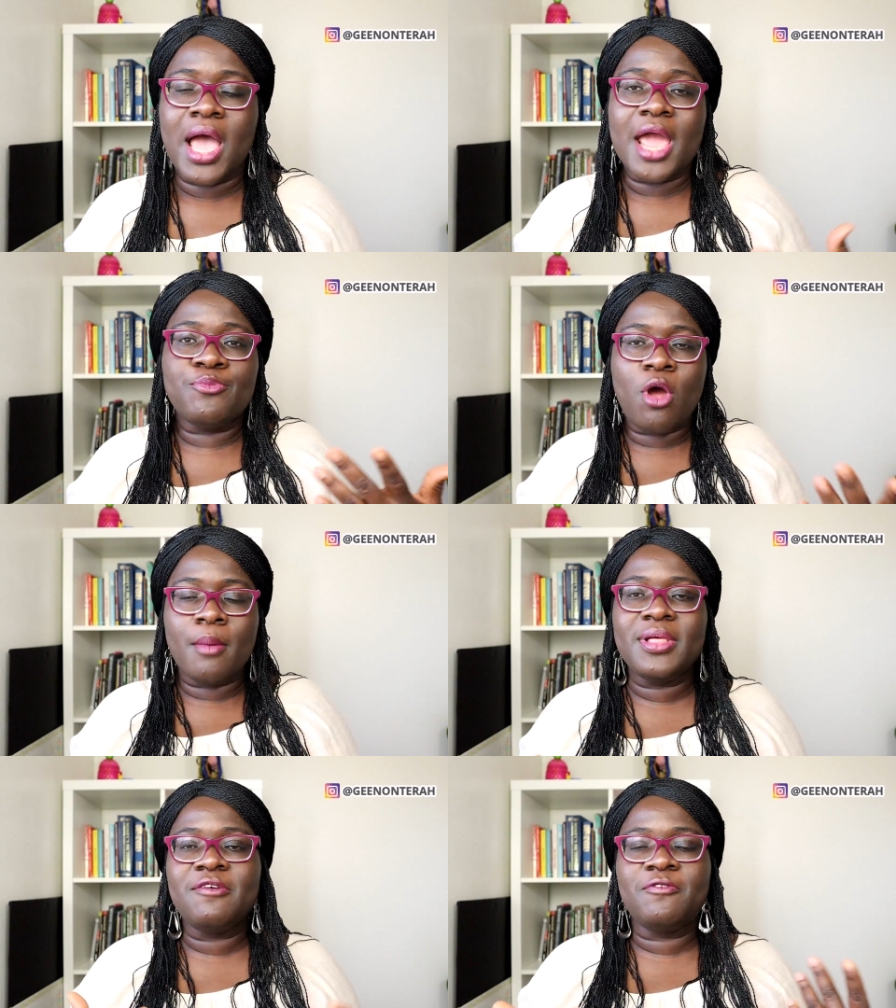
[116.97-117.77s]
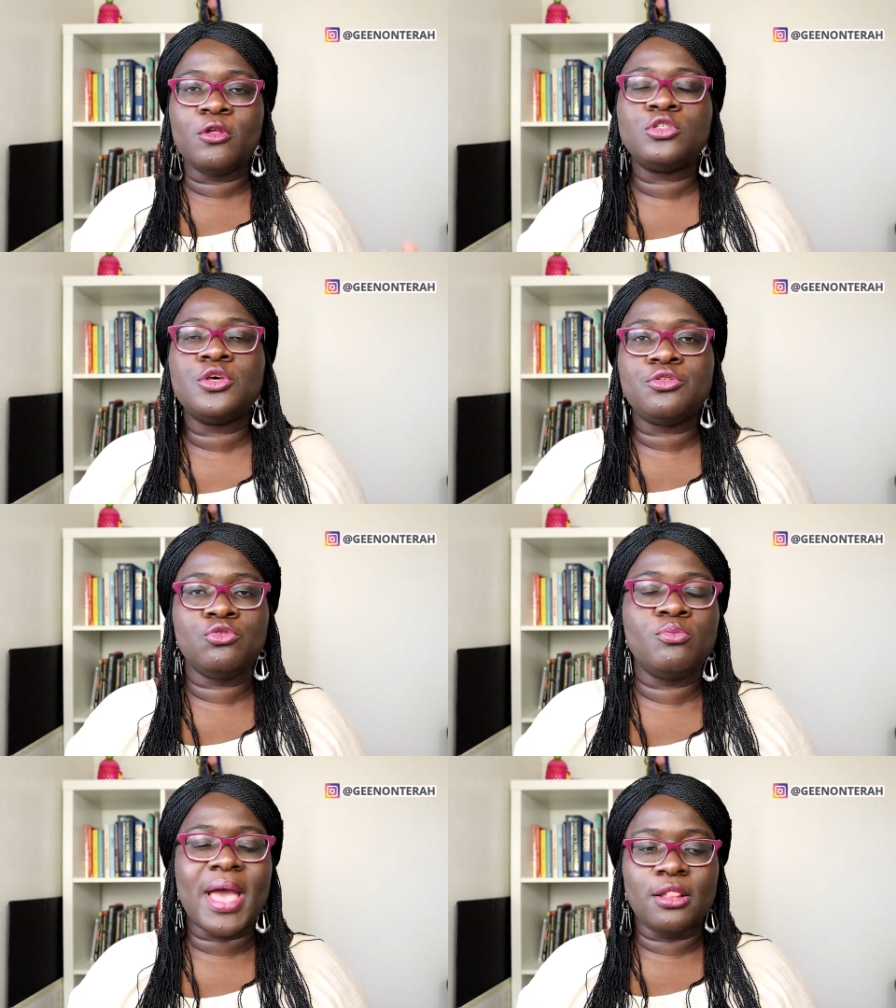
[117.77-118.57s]
I'd probably filter
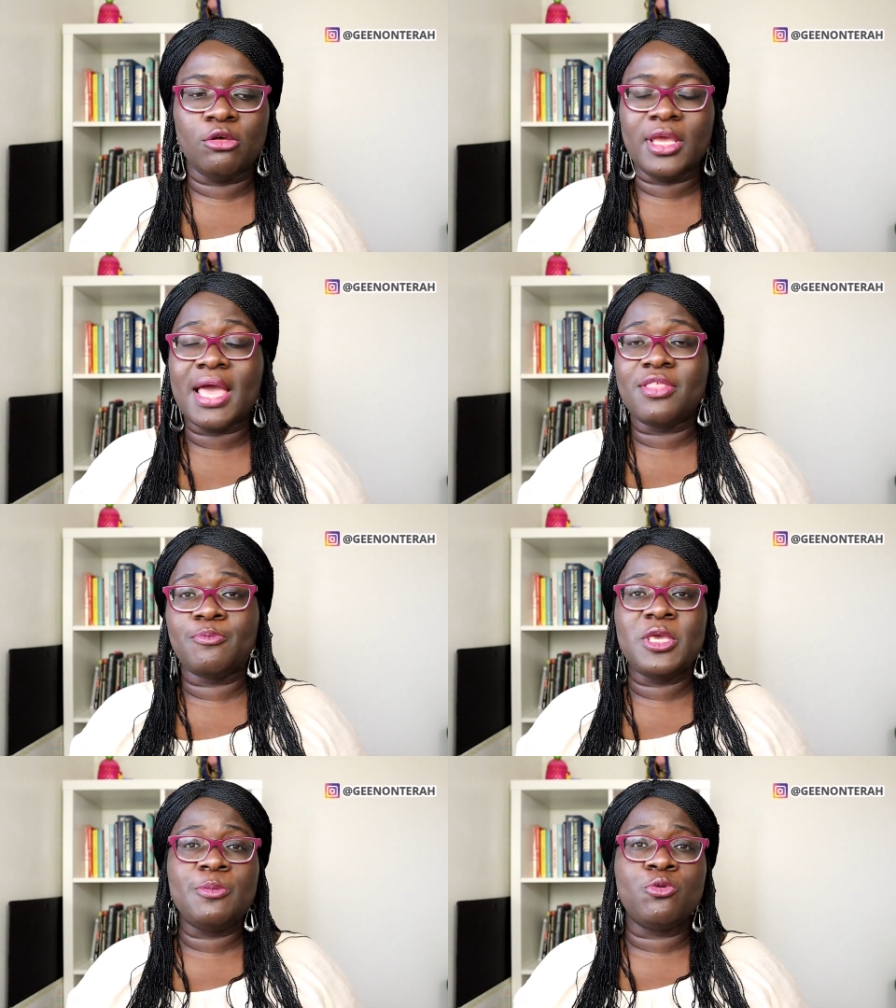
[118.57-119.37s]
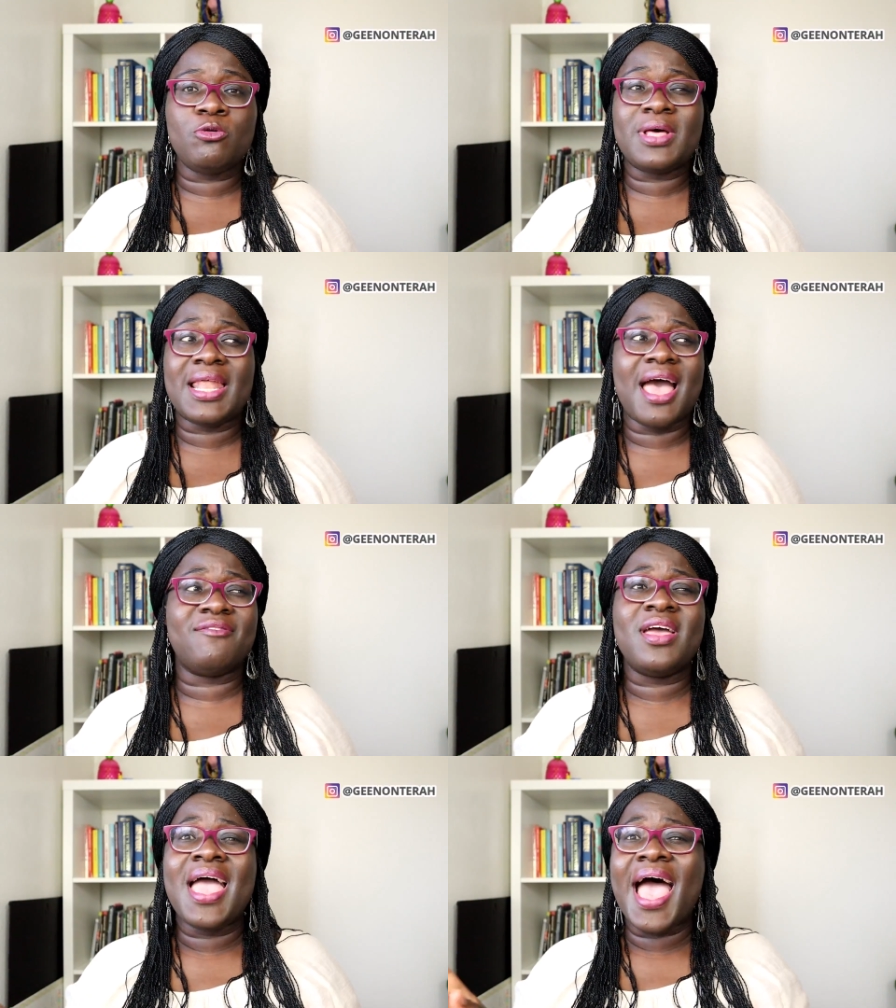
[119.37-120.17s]
through by looking at the people that have